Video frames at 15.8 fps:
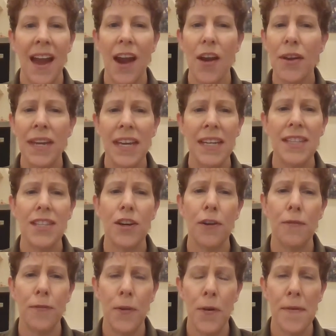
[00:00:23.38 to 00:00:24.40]
Our kids
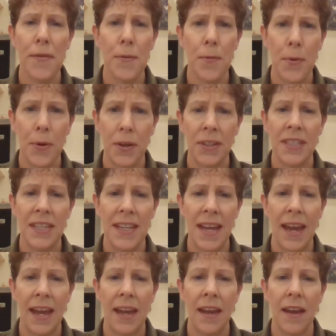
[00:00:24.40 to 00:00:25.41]
are full of the world
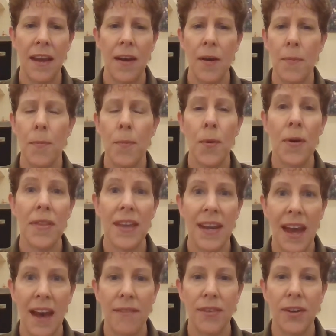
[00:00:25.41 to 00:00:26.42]
today more
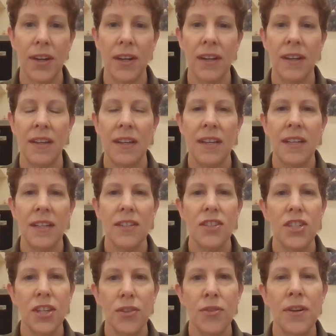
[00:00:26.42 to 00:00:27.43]
than ever.
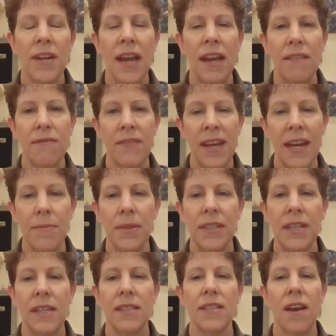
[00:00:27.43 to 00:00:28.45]
Children and
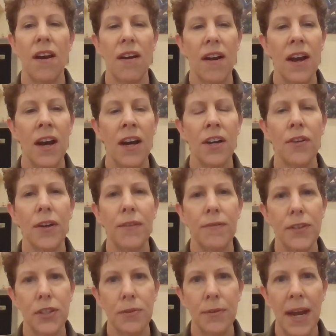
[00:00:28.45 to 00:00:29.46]
families are hungry
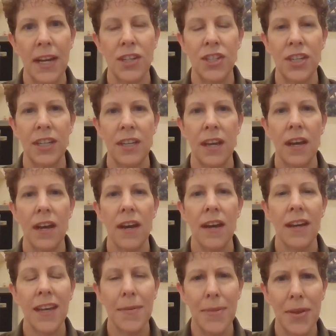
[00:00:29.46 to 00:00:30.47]
for direction,
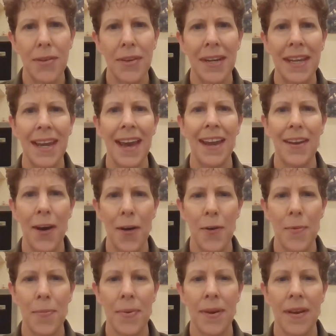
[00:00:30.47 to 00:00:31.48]
community, and
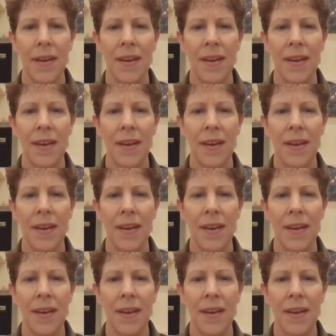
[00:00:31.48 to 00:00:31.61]
hope.